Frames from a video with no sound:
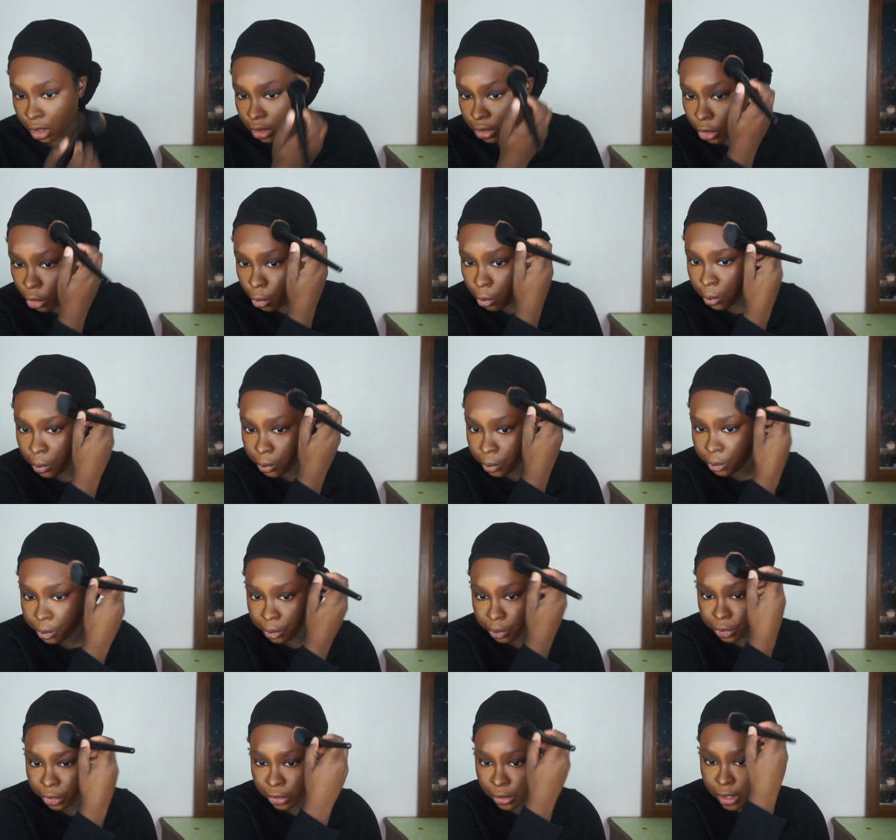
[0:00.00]
Nope,
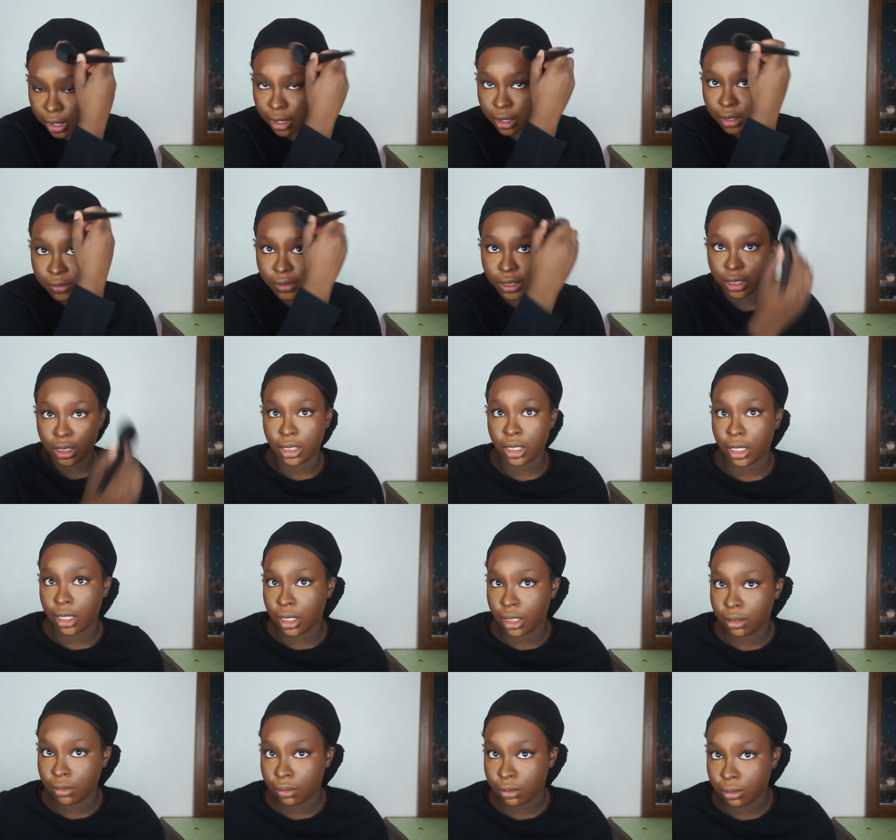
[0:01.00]
you can't even see
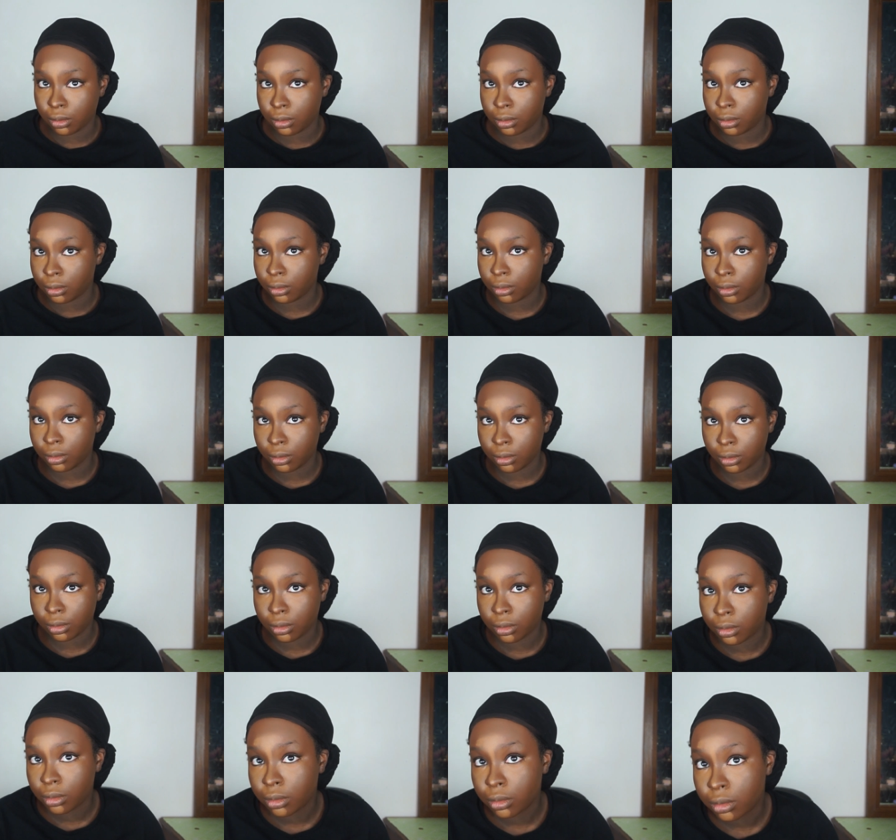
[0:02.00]
it.
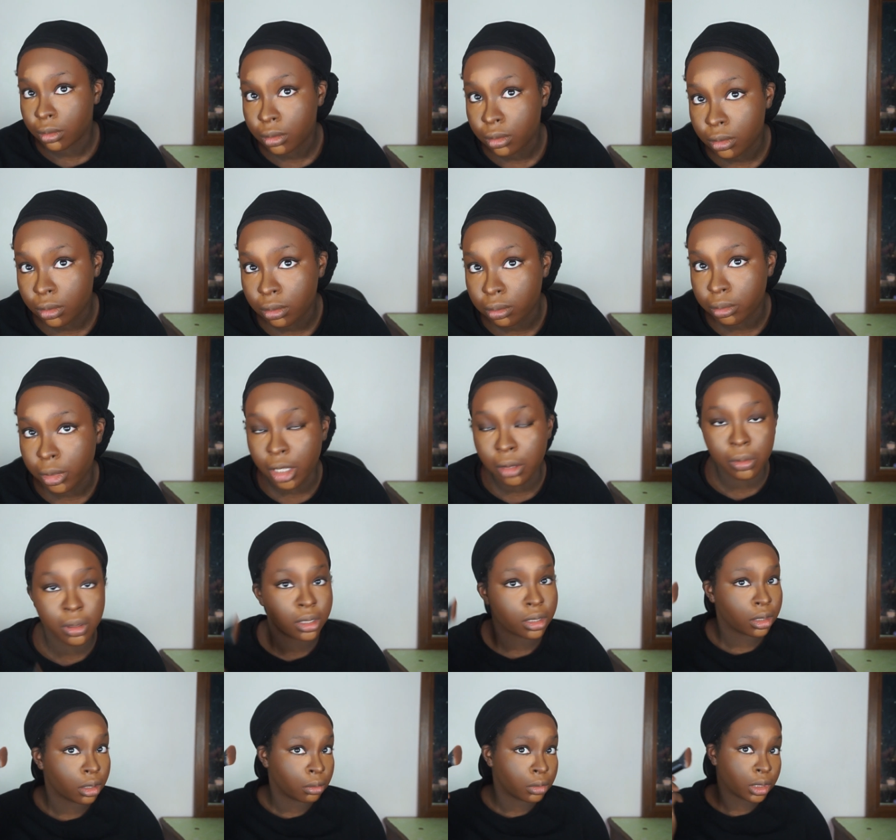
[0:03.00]
Maybe
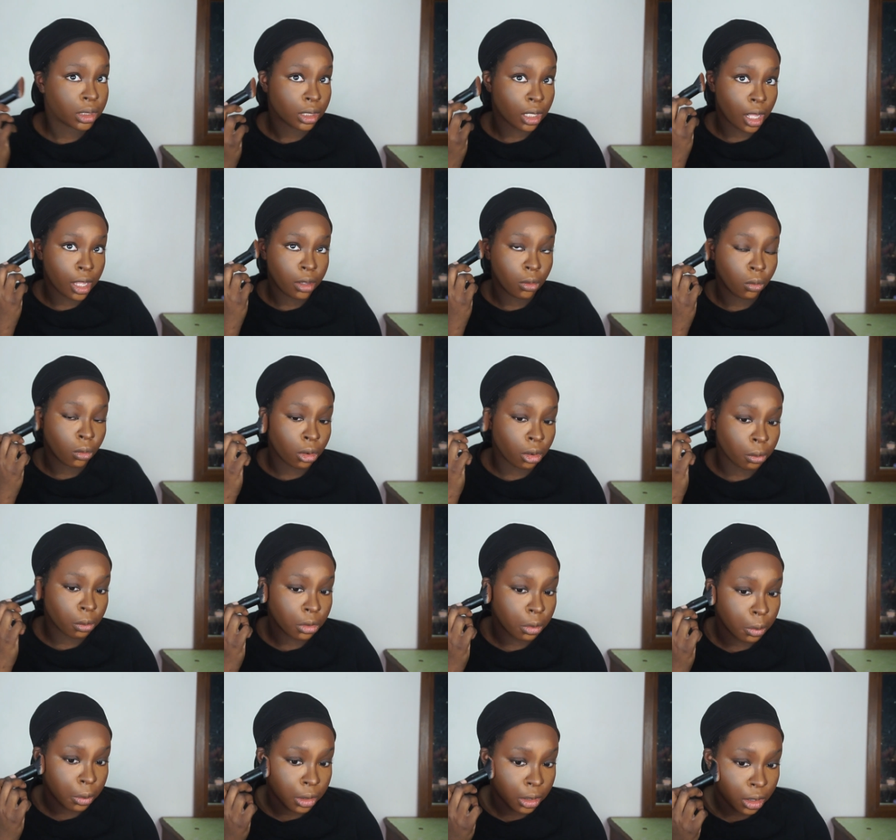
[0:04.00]
some slight warmth,
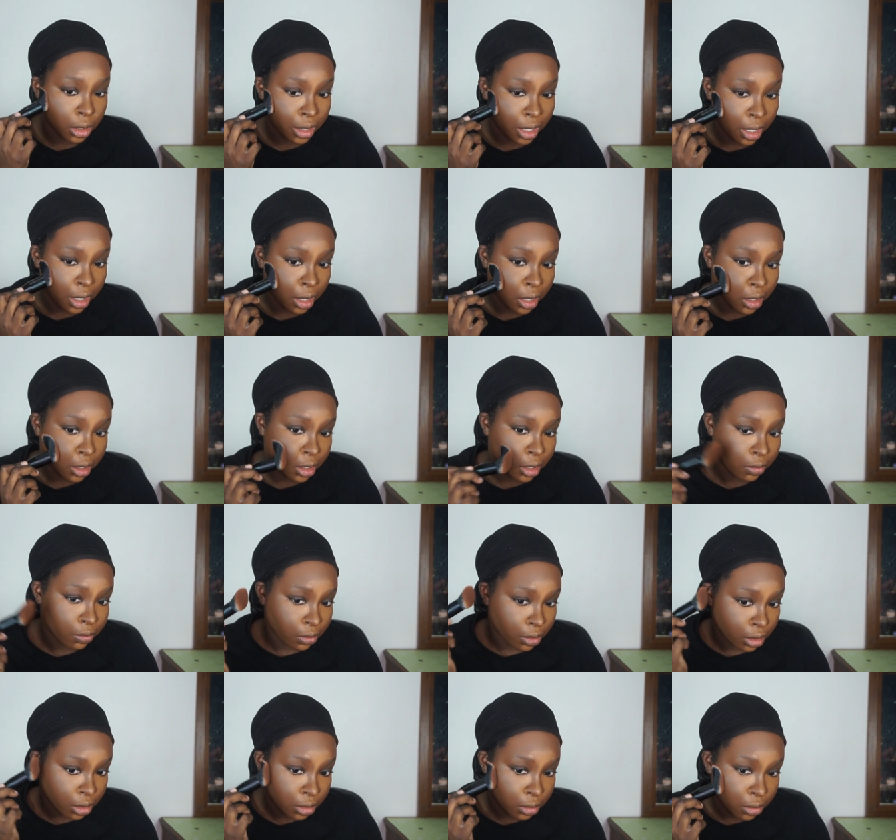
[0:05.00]
but you can't
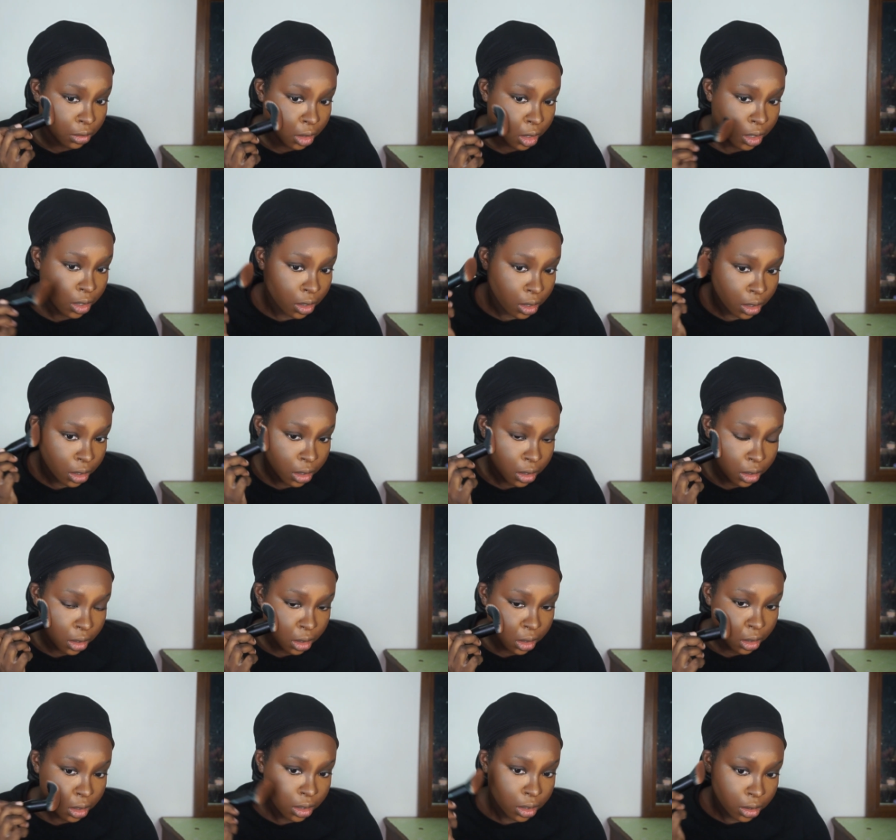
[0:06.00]
even
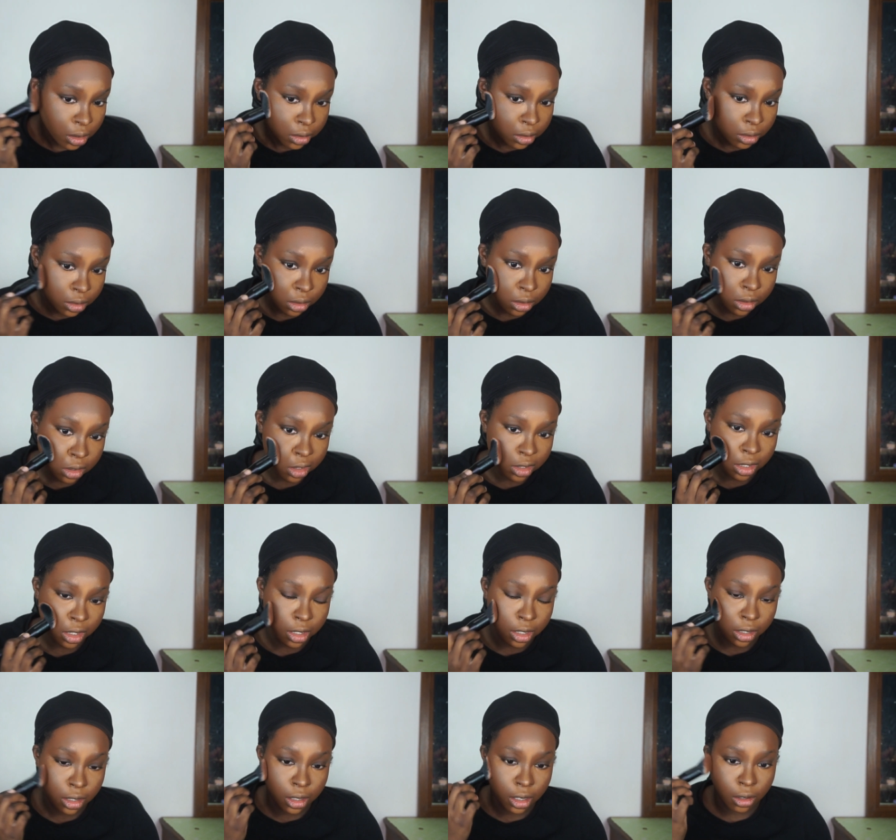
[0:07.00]
see
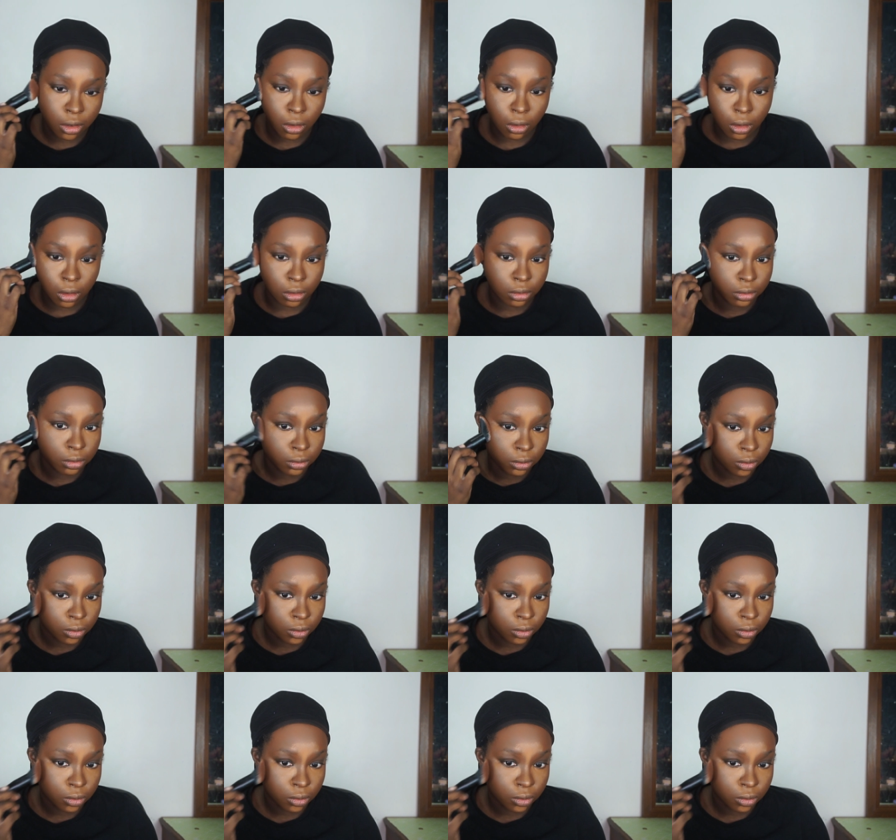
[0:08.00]
it at all.